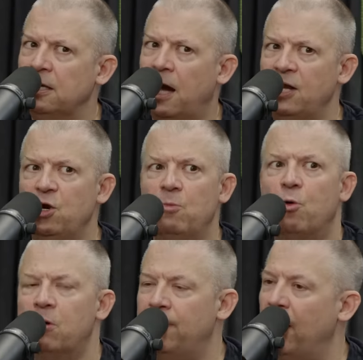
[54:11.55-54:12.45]
I know
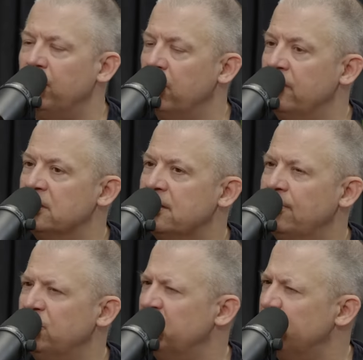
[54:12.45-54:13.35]
more about her than
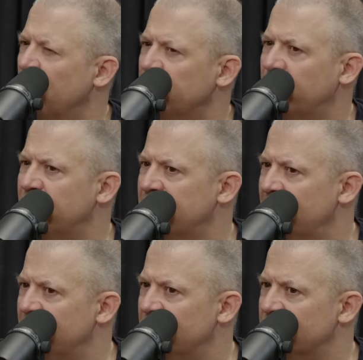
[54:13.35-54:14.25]
somebody she's worked with for
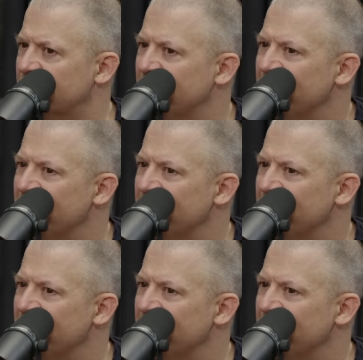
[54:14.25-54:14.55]
10 years.